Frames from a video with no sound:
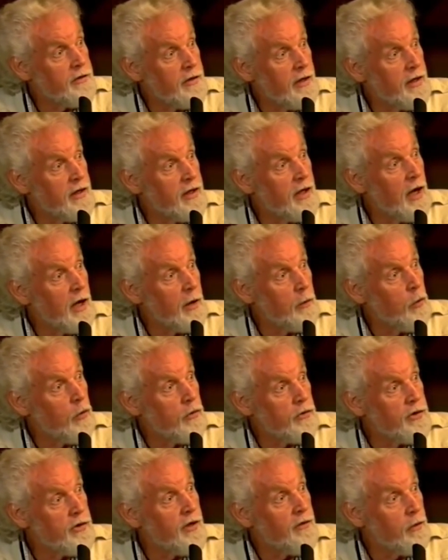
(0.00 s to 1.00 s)
said God
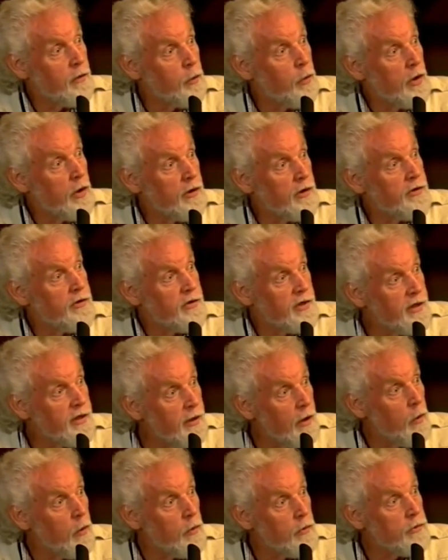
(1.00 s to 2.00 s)
wants everyone to see
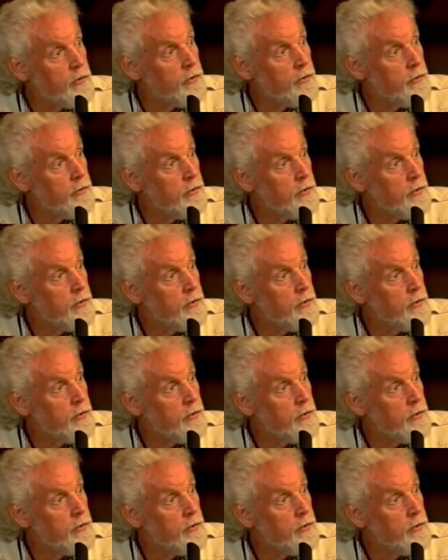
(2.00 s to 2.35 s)
those.